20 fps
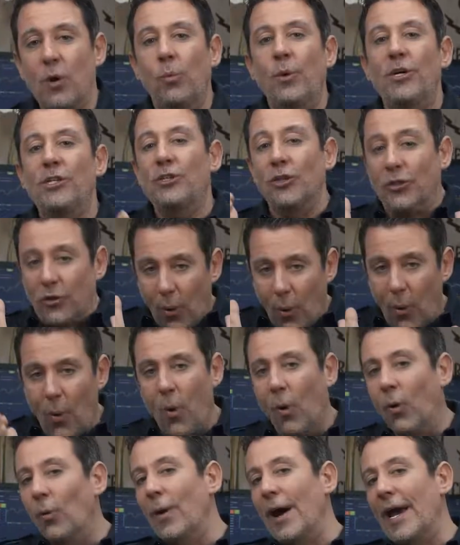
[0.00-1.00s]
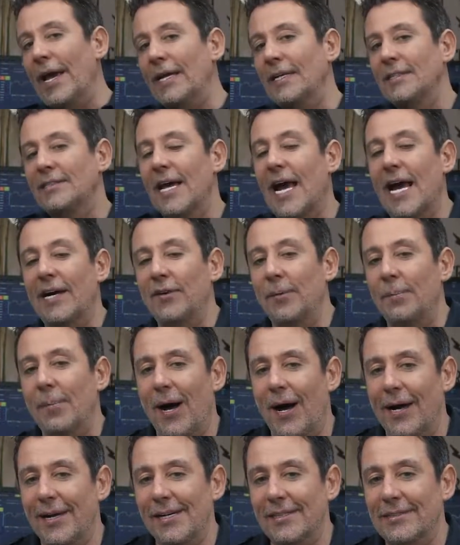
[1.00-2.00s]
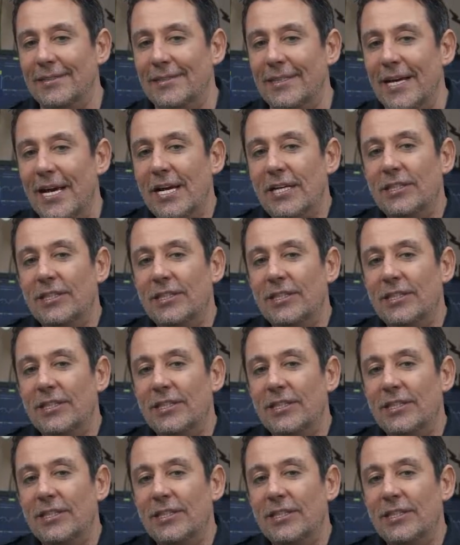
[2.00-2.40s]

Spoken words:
We should always have a bias.